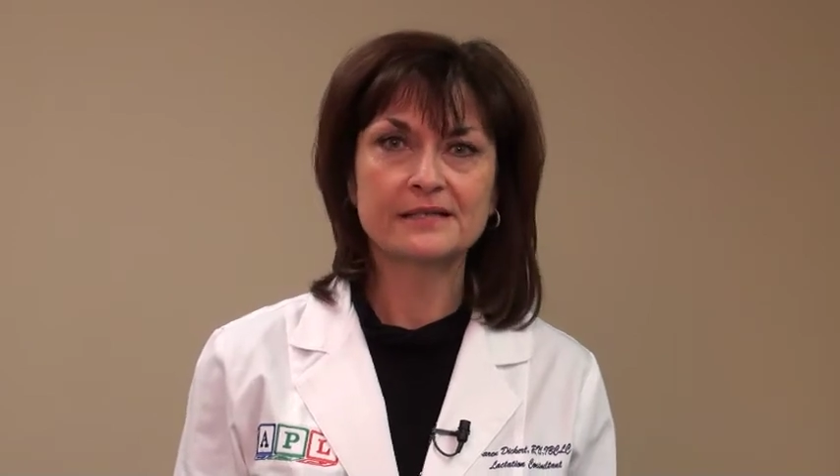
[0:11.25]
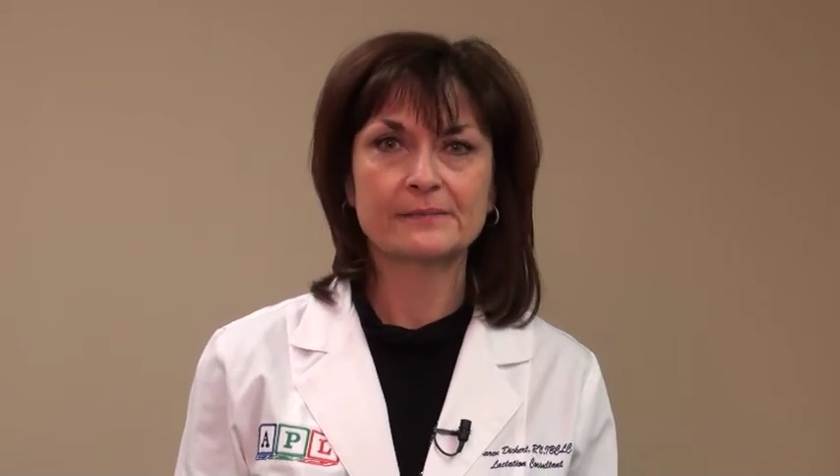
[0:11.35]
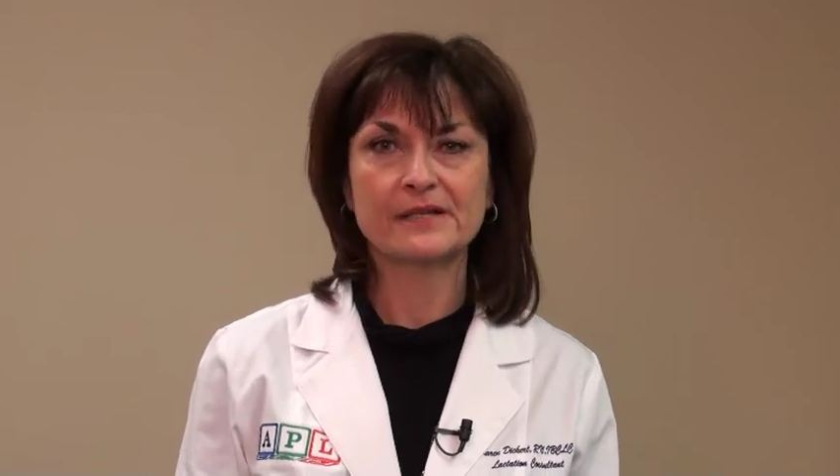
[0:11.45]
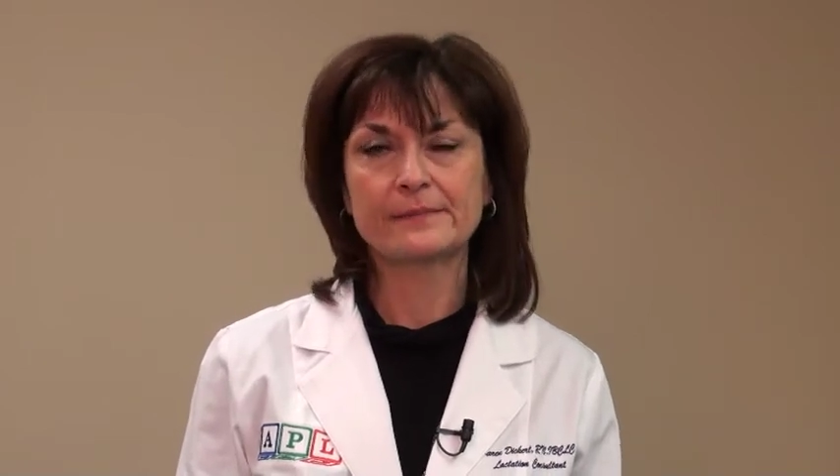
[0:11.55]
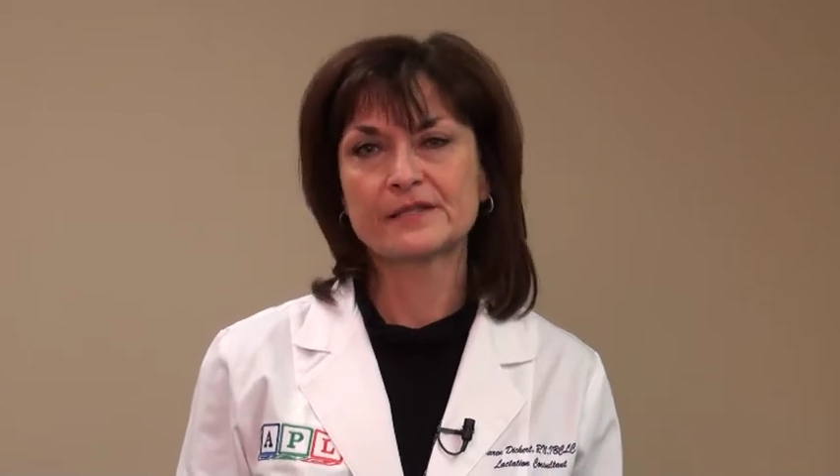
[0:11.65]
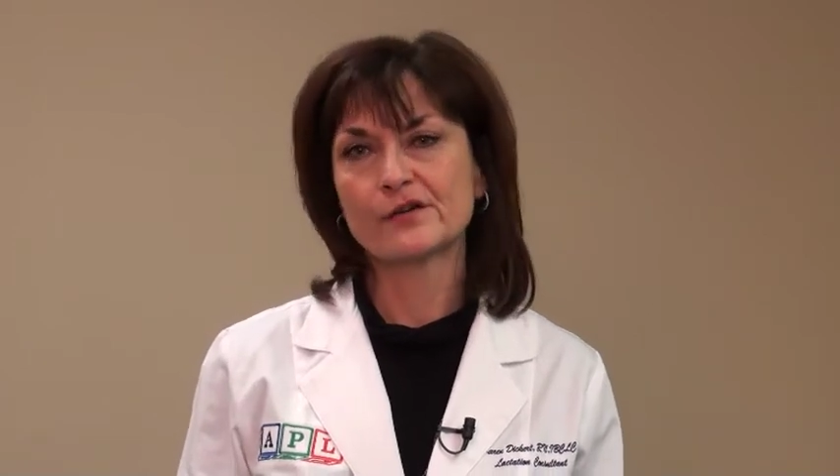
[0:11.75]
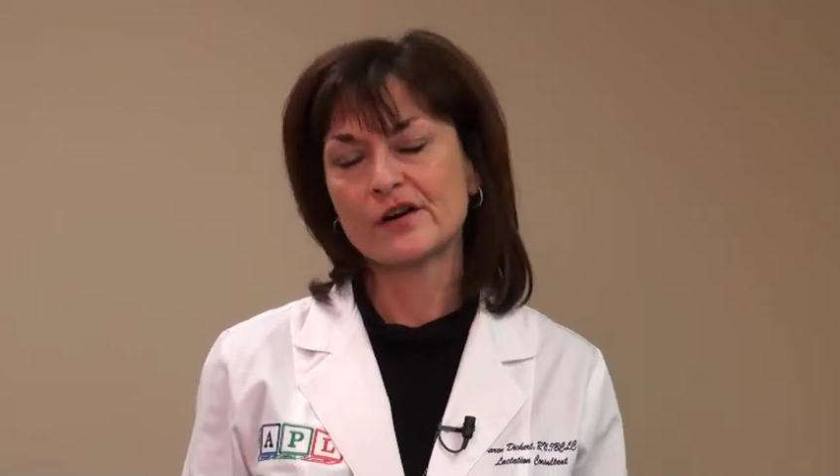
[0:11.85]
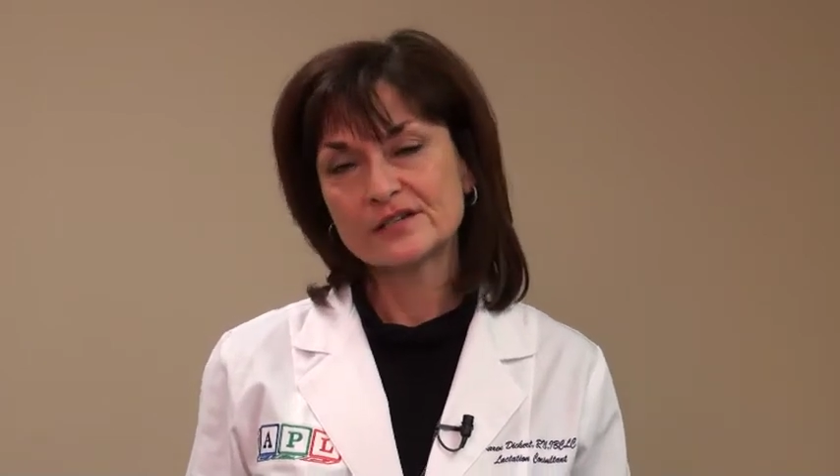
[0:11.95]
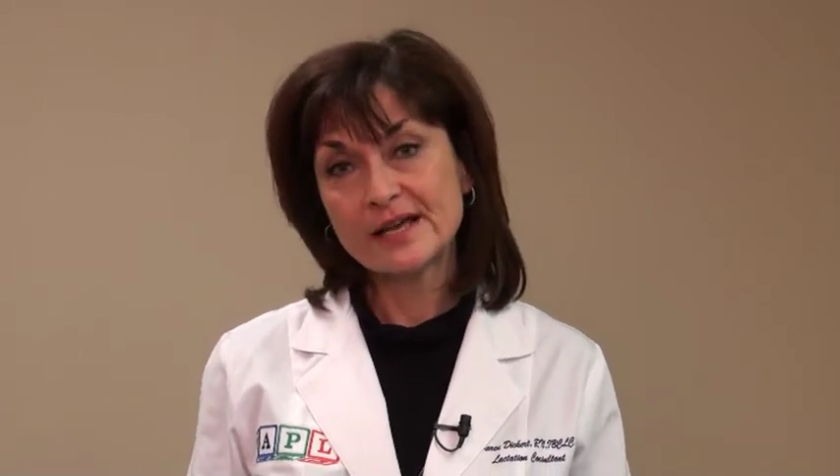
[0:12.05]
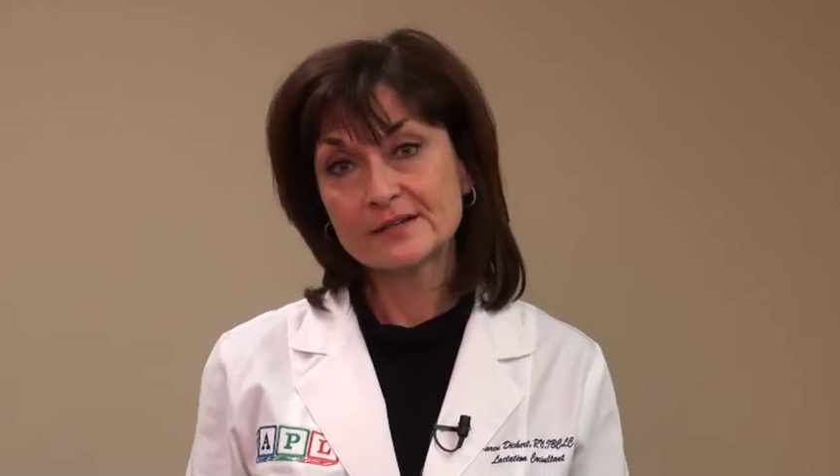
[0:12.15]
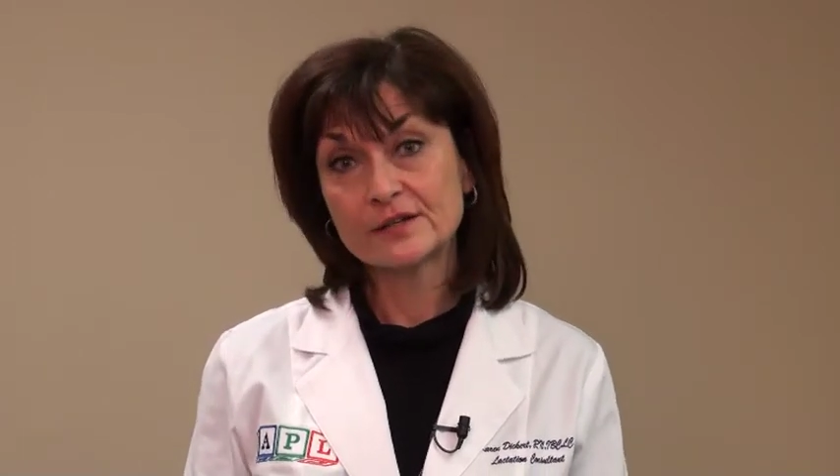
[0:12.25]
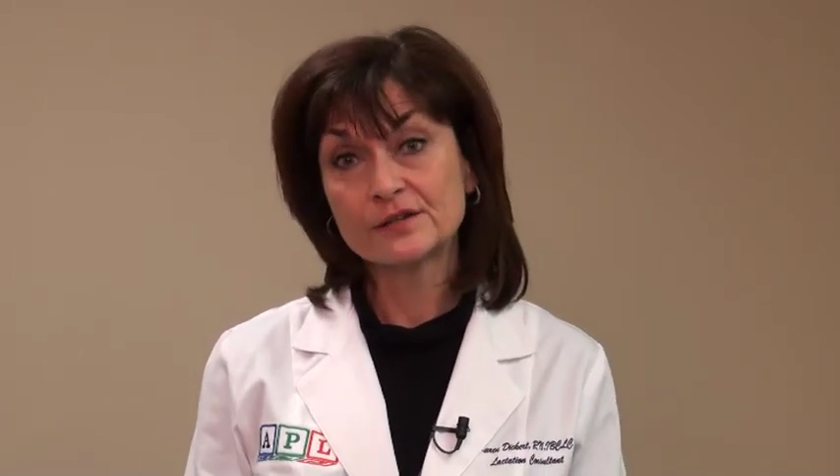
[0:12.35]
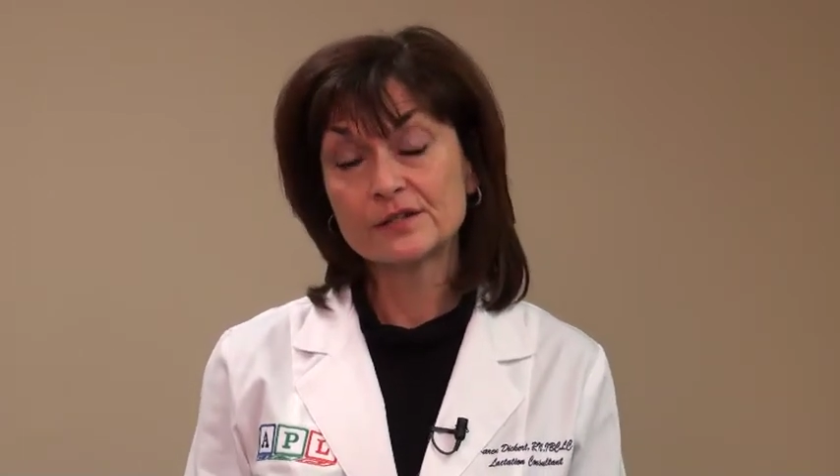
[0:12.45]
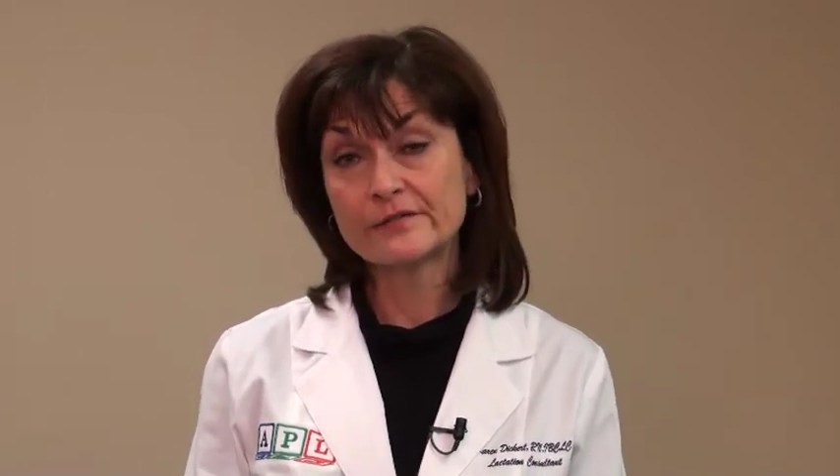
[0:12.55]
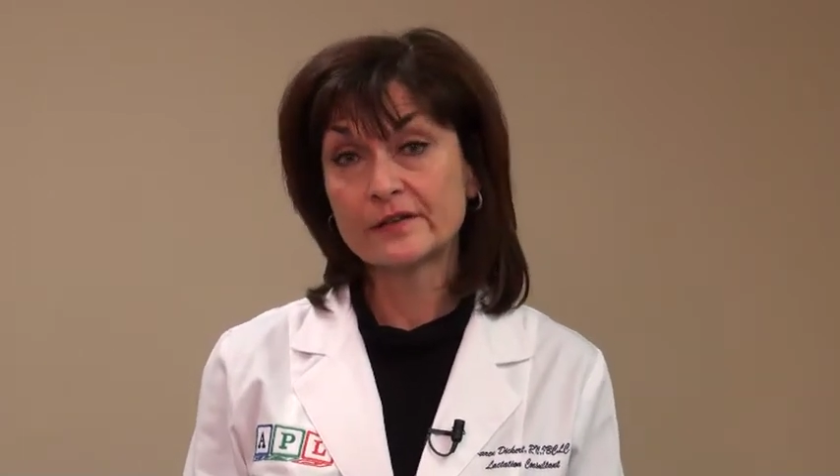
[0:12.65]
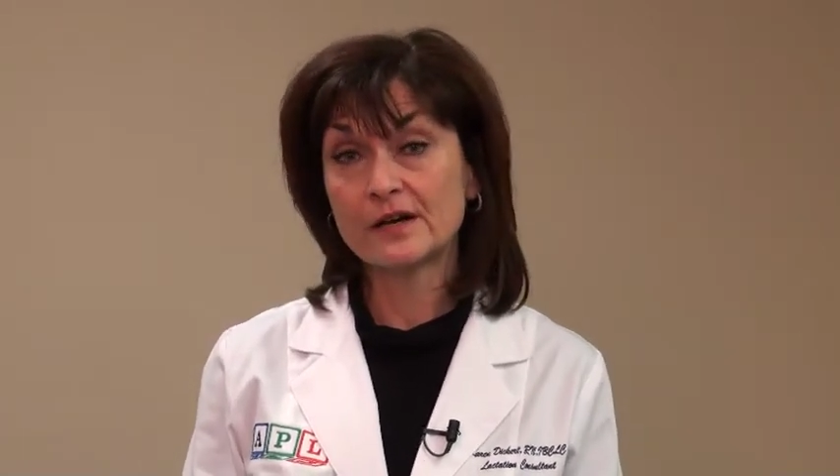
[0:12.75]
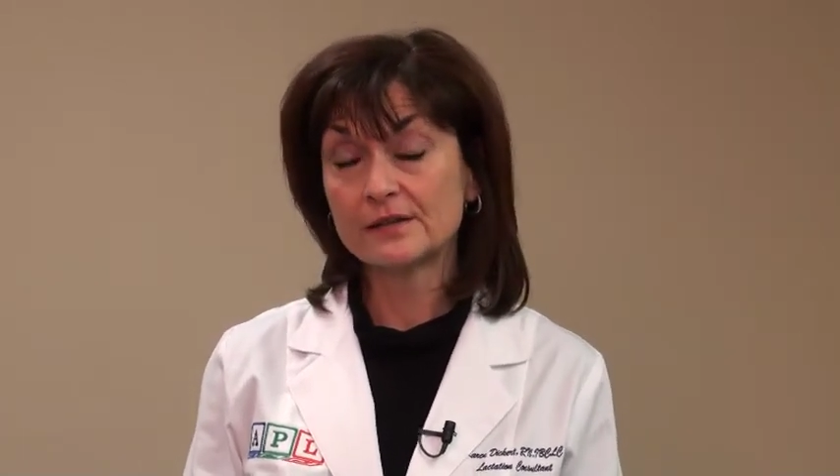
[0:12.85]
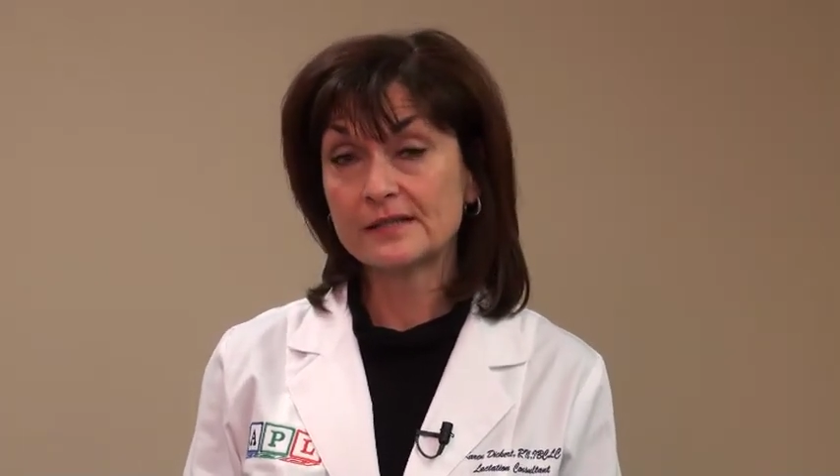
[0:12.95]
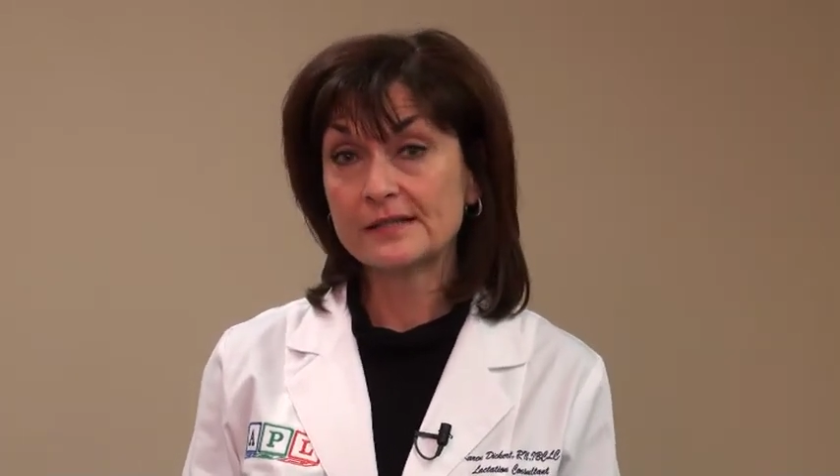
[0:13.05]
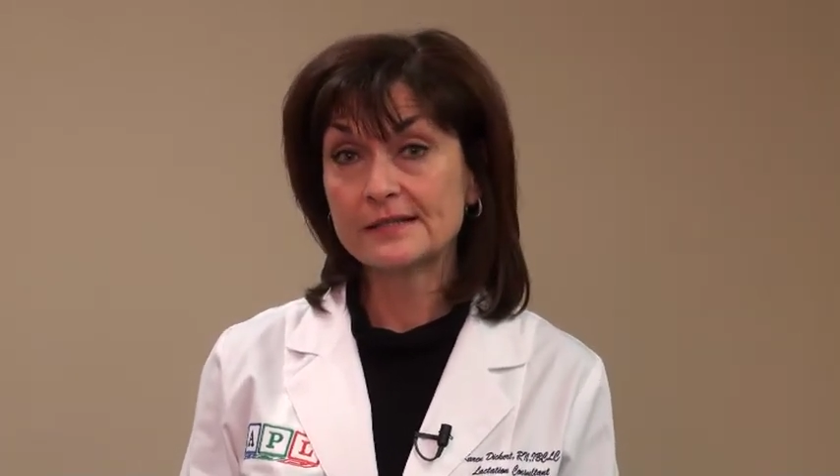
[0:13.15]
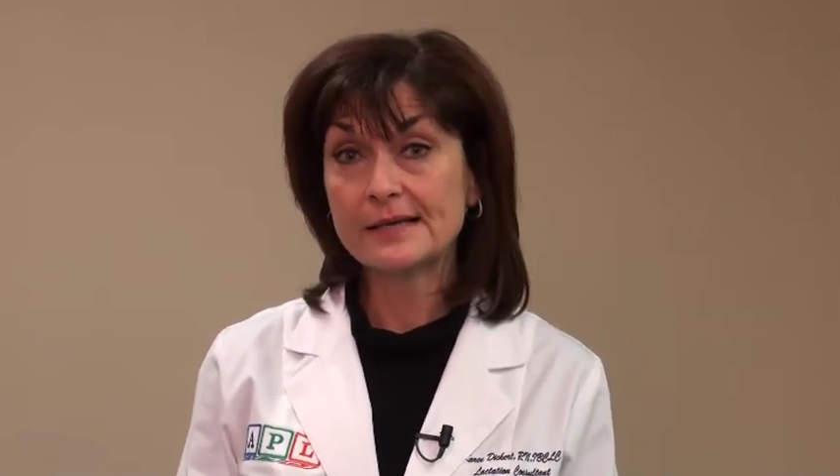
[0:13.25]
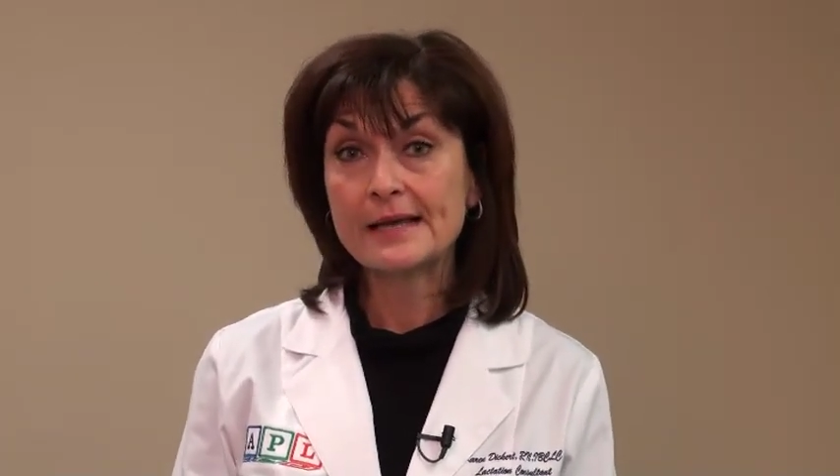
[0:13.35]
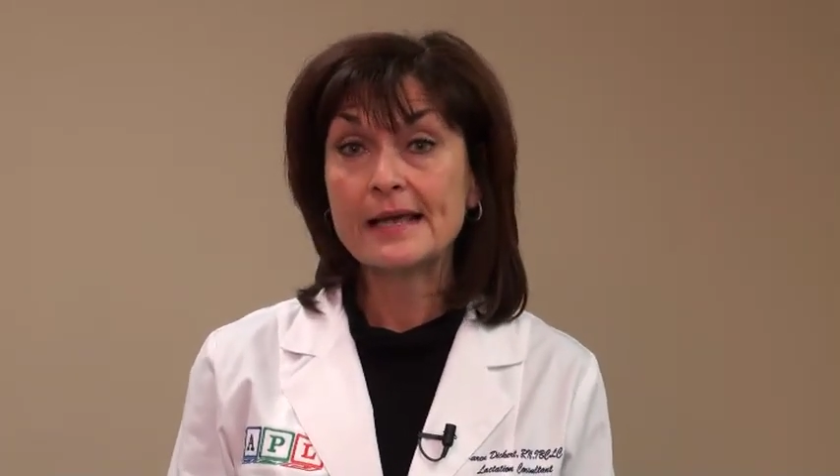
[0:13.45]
sometimes there are technical difficulties.